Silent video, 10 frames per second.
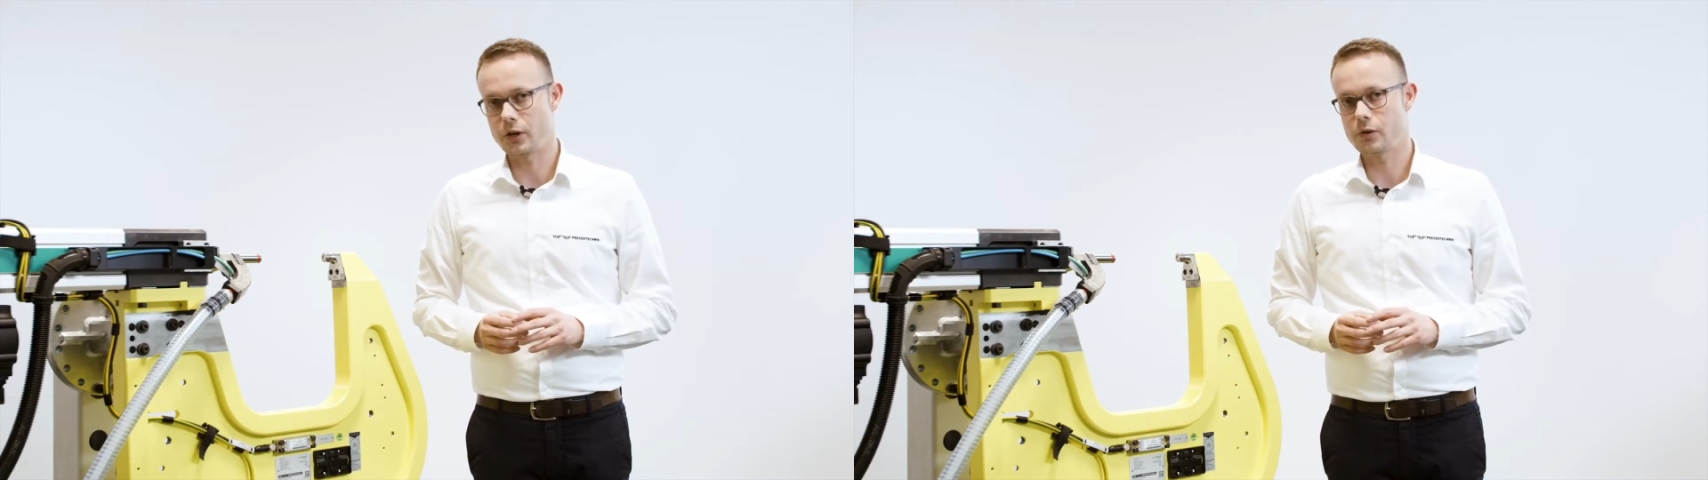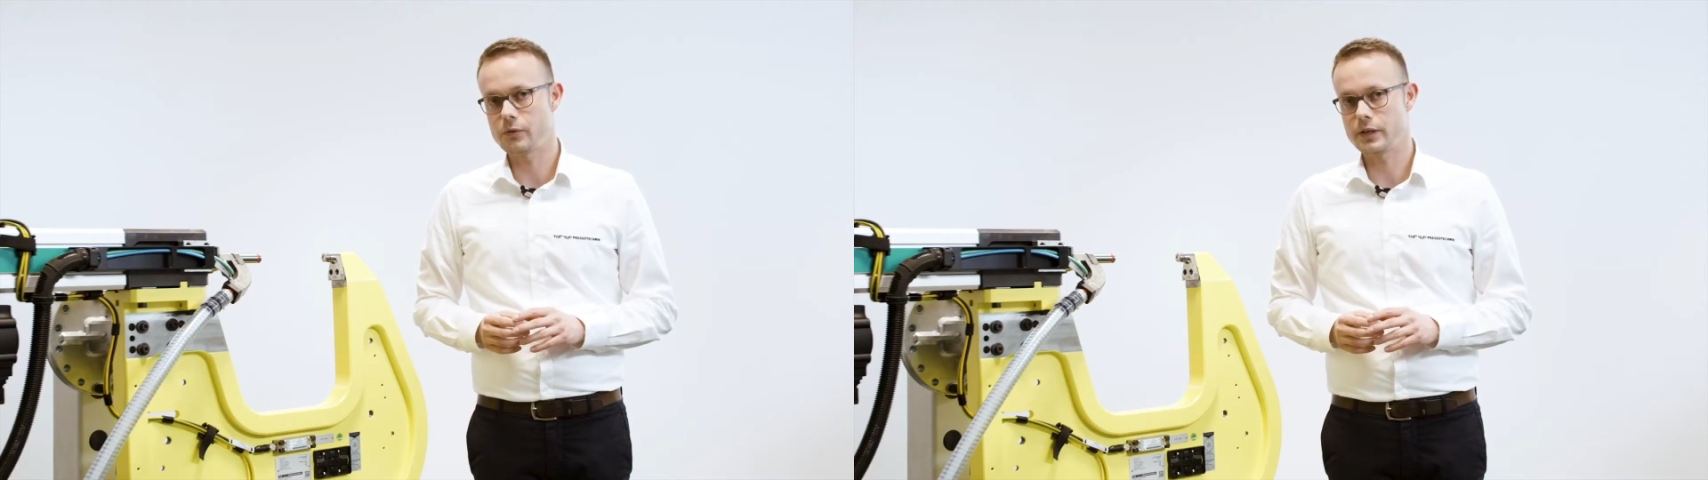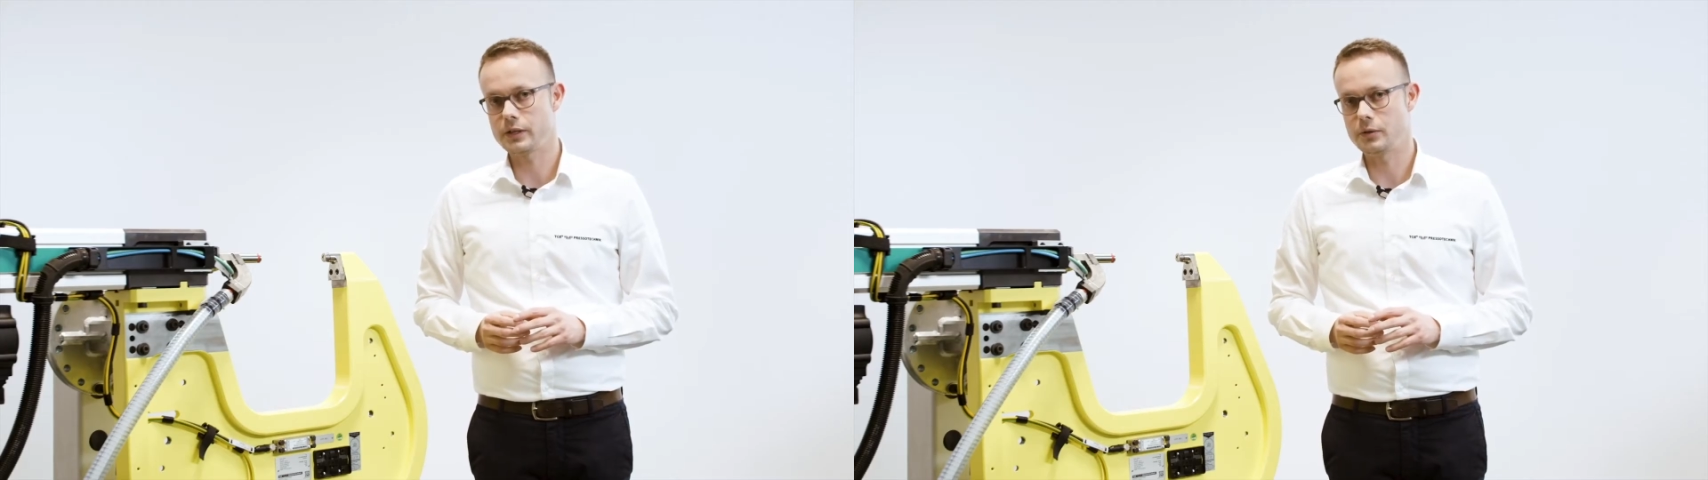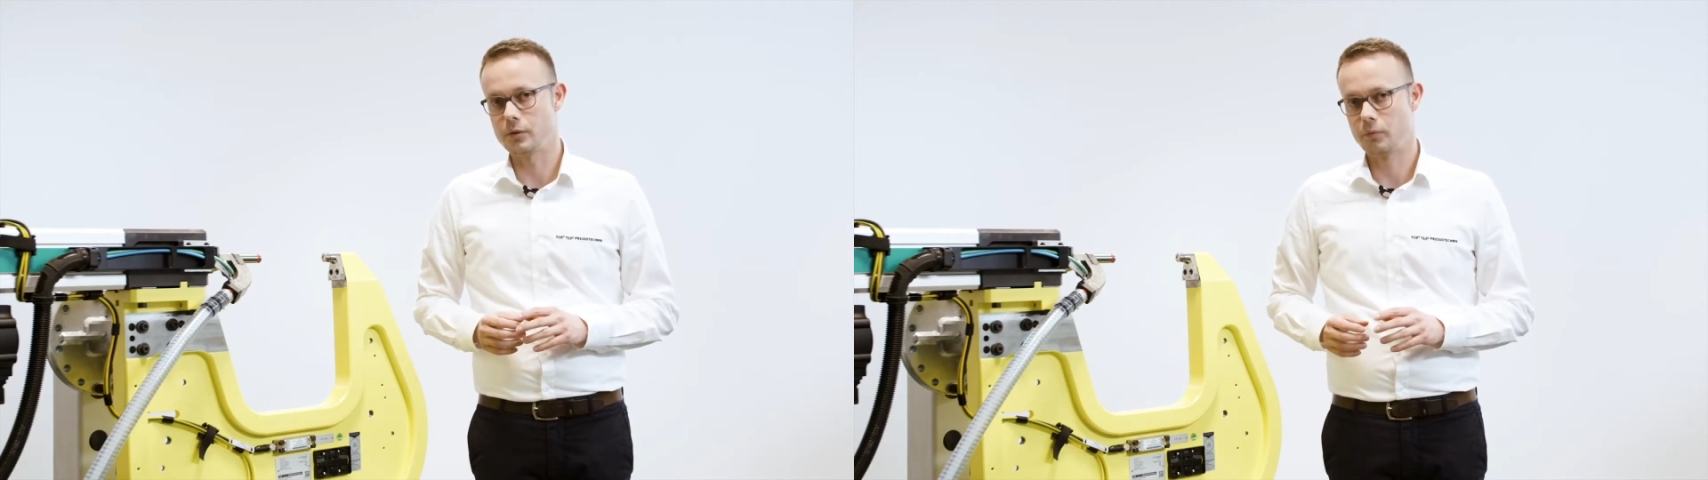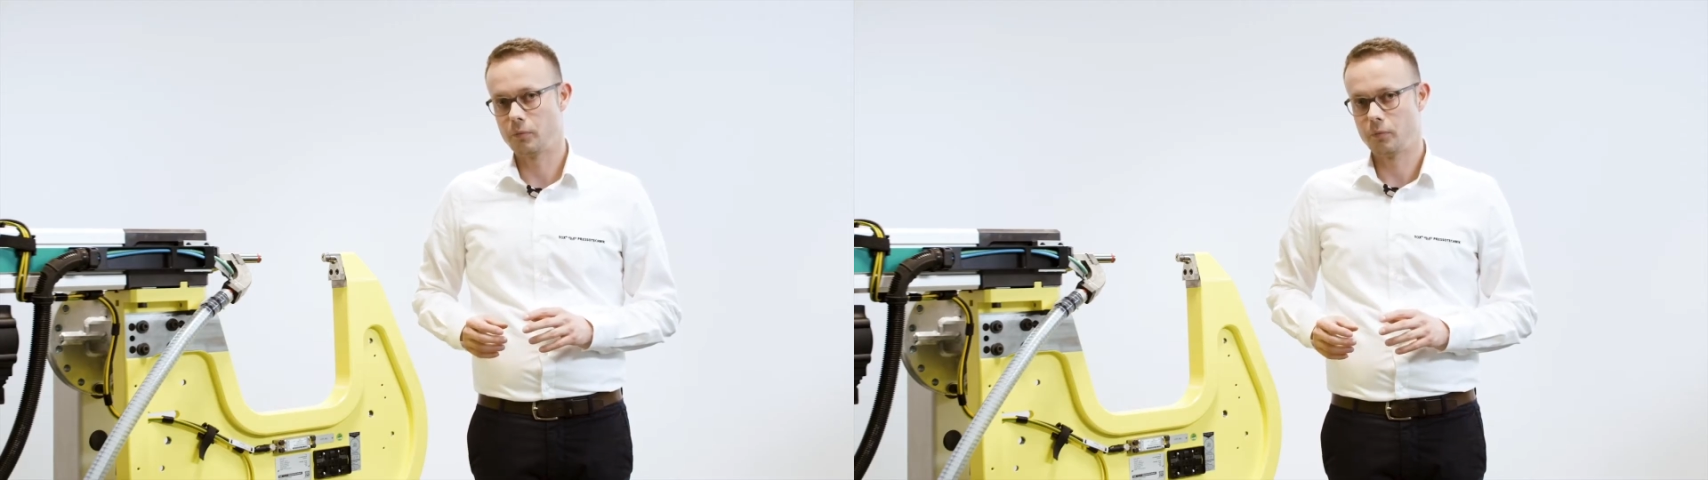already